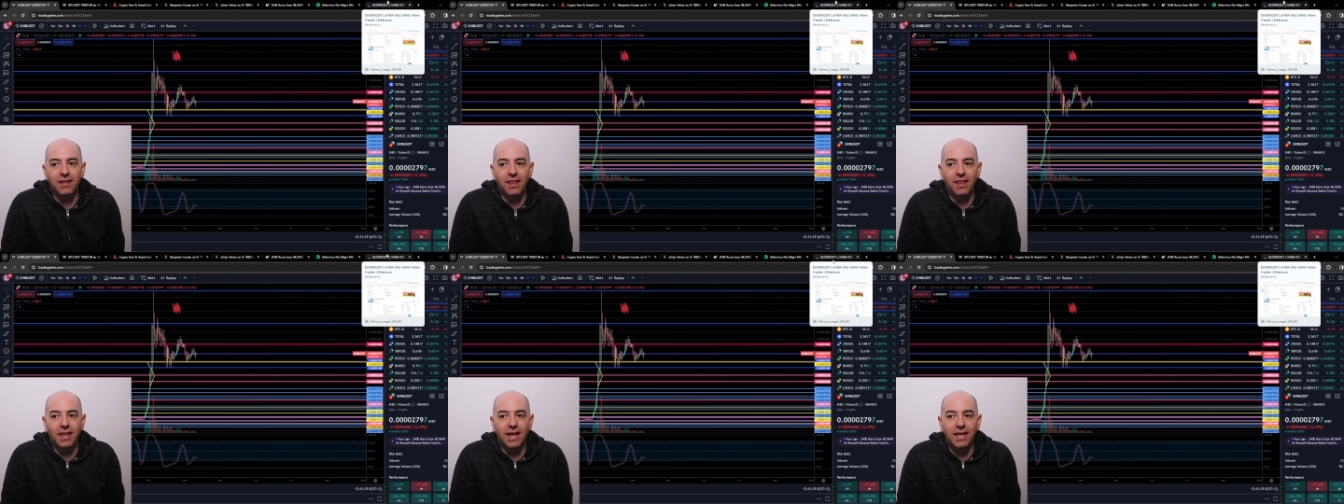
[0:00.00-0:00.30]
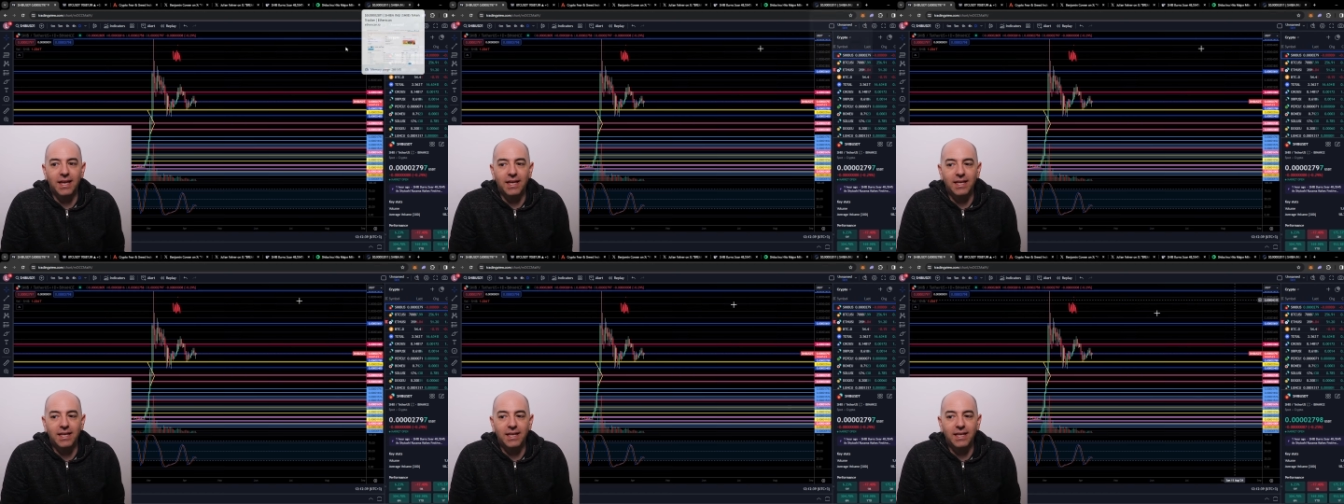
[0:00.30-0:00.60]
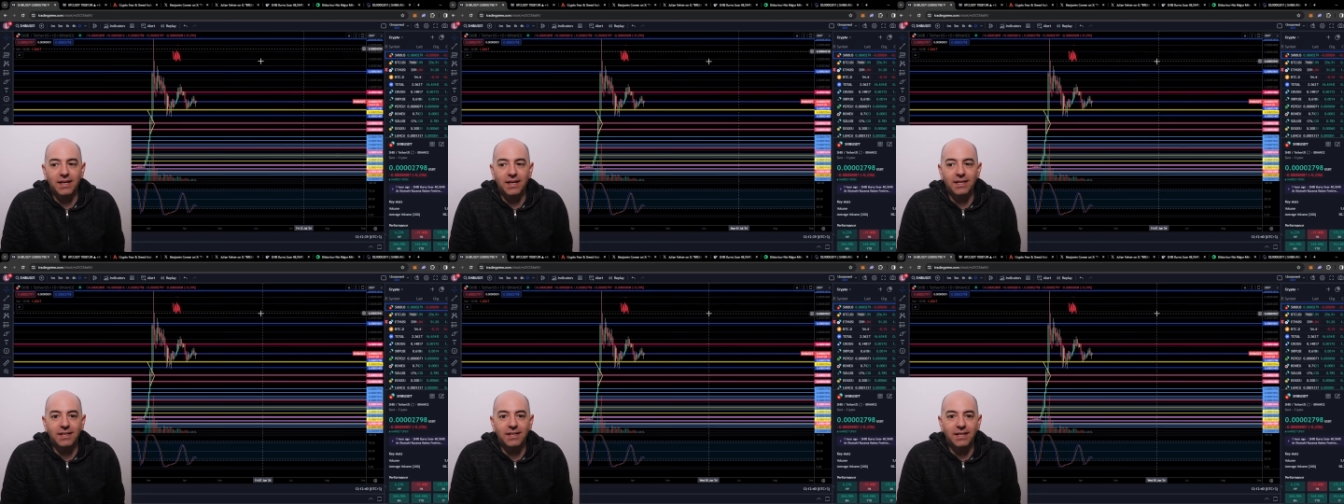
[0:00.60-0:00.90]
like
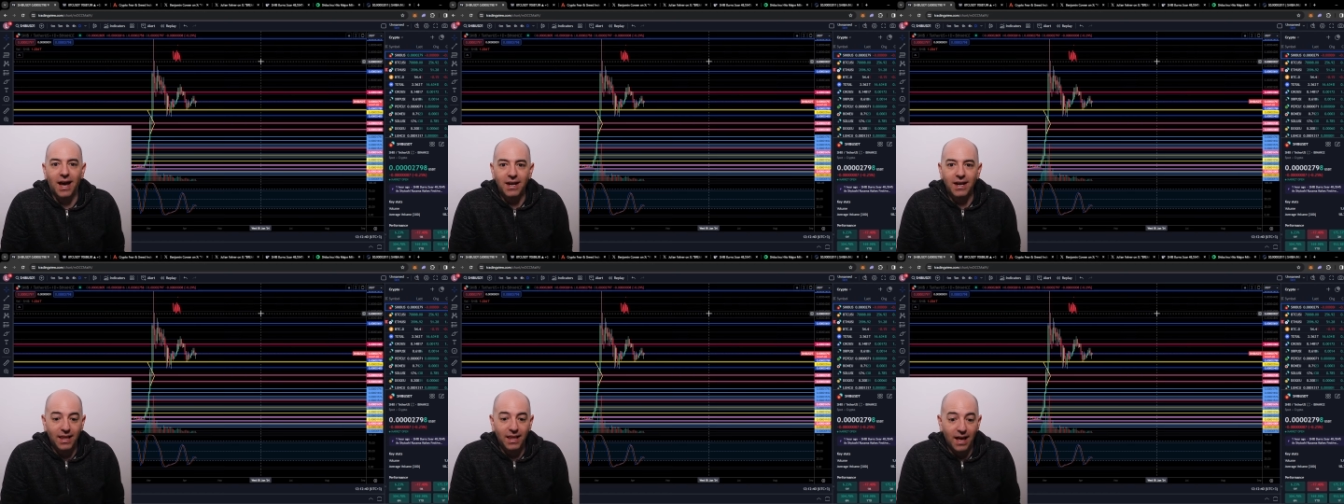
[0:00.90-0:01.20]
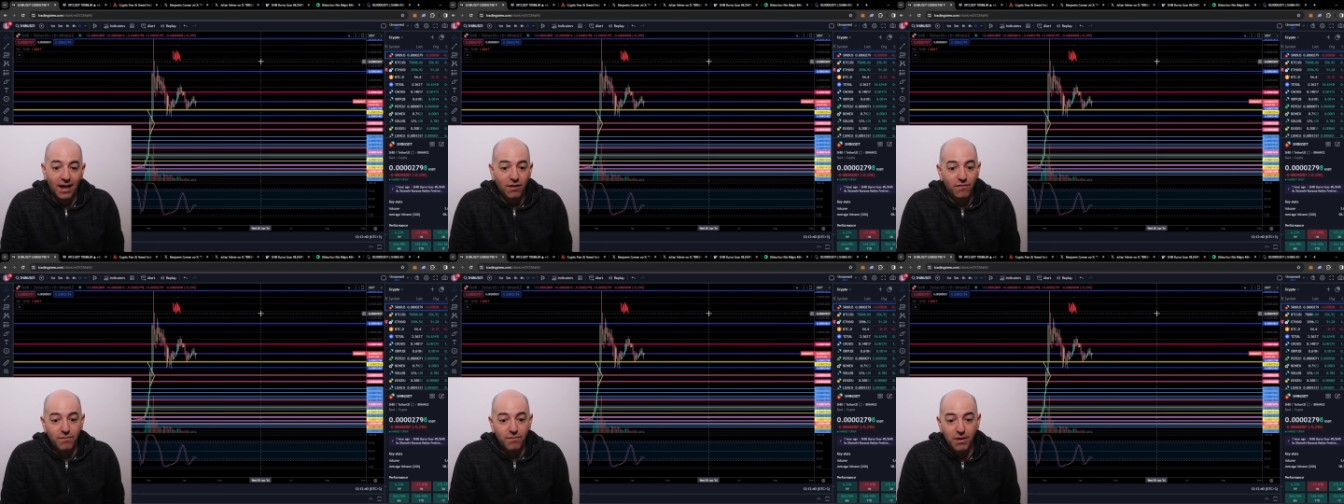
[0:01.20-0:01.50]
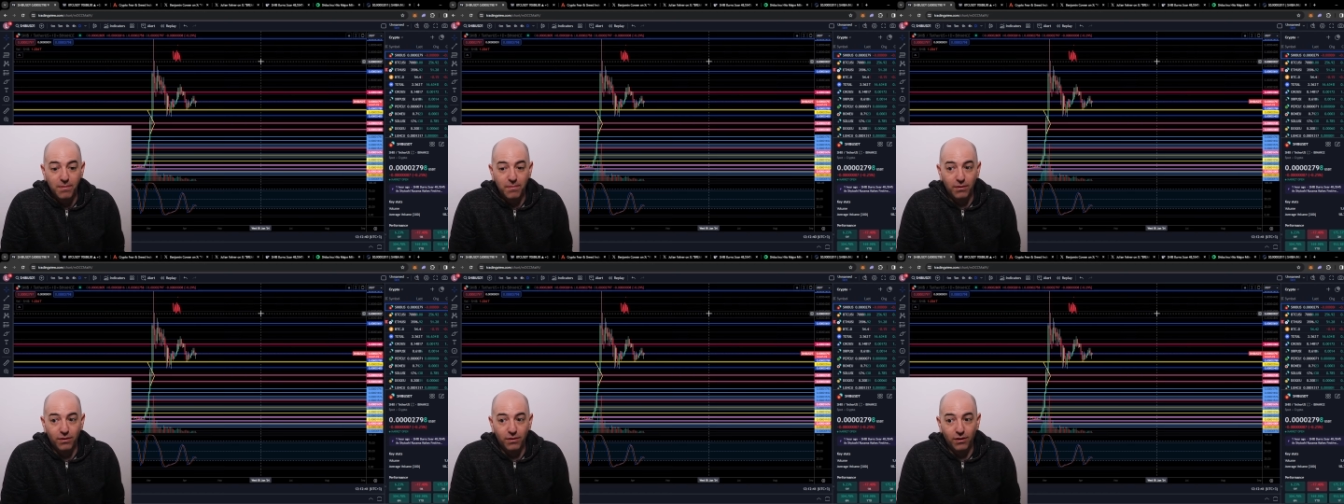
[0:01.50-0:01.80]
not a lot of
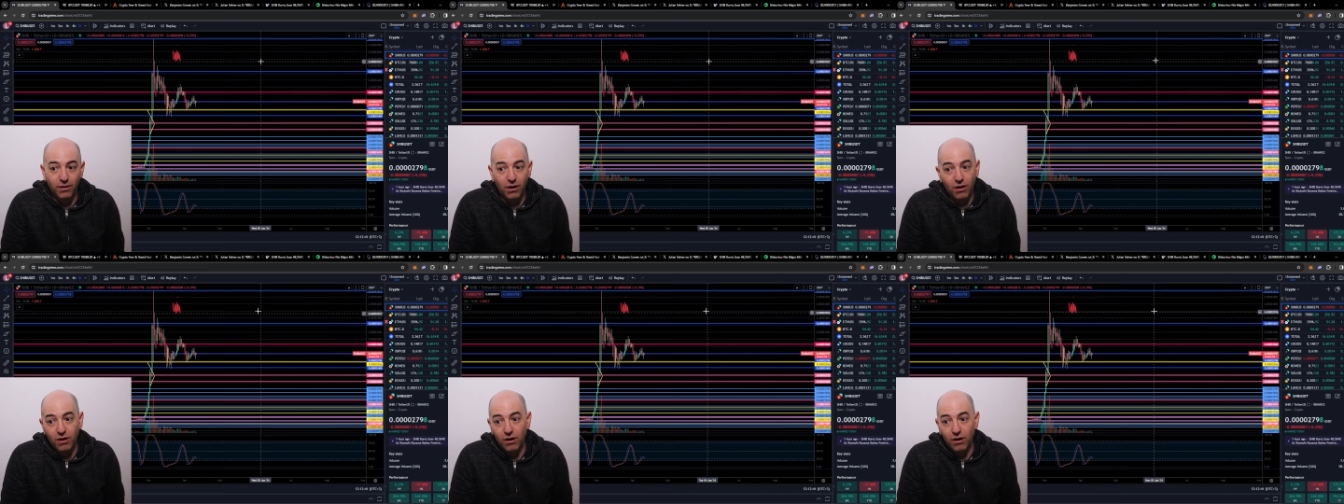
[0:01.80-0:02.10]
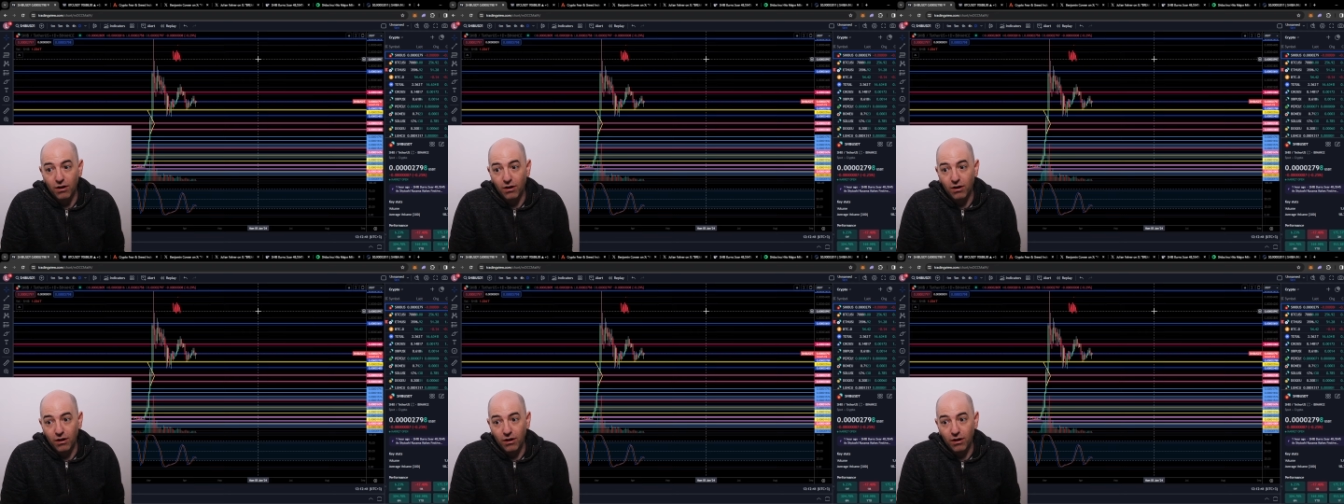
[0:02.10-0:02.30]
people are